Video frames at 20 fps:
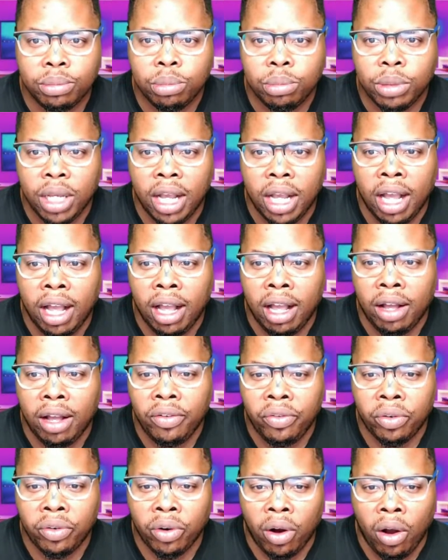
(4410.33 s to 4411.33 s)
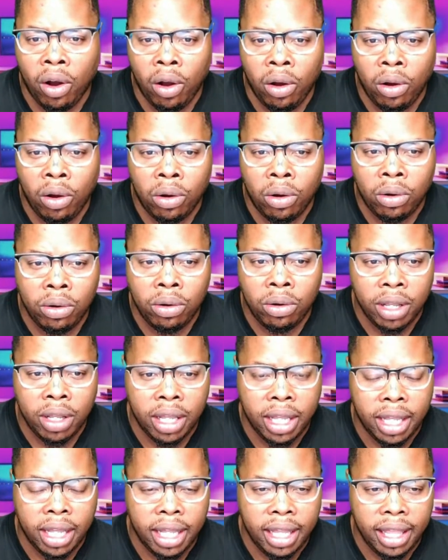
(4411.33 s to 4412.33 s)
uh, for all
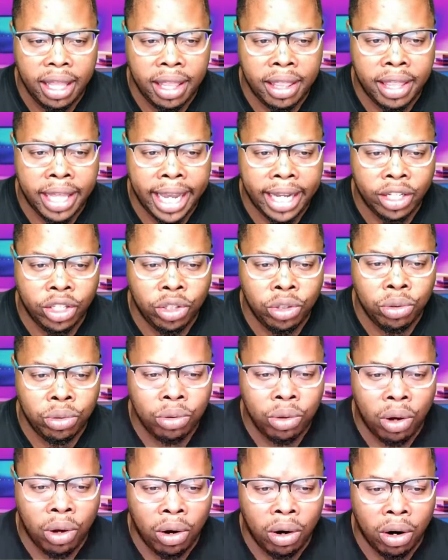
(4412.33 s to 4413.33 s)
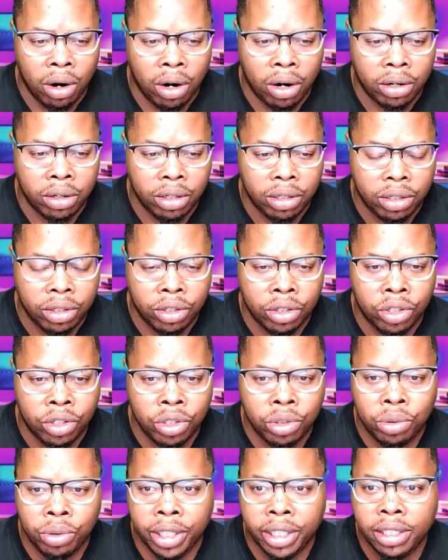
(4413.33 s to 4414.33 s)
that you are
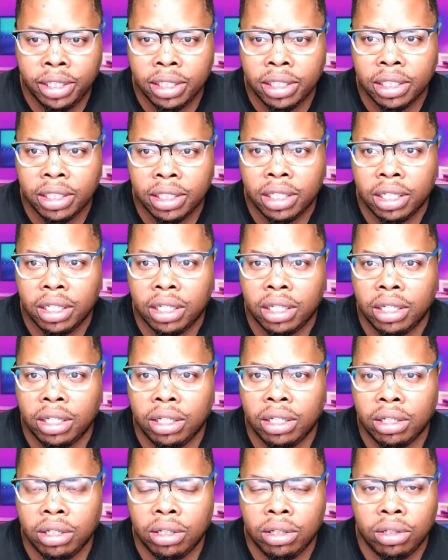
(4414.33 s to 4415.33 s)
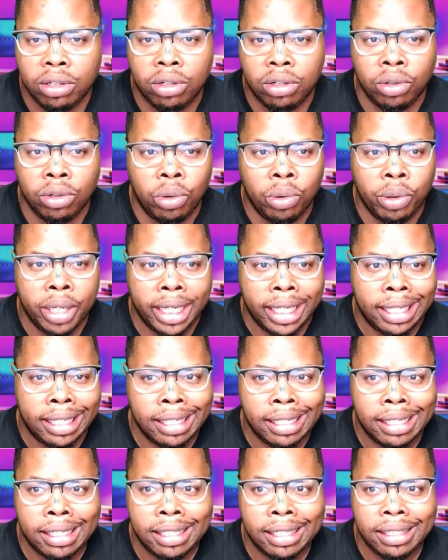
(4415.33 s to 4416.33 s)
doing. Glory to
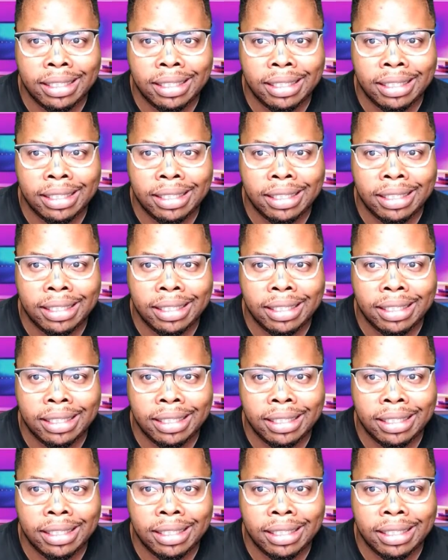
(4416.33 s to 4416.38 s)
God.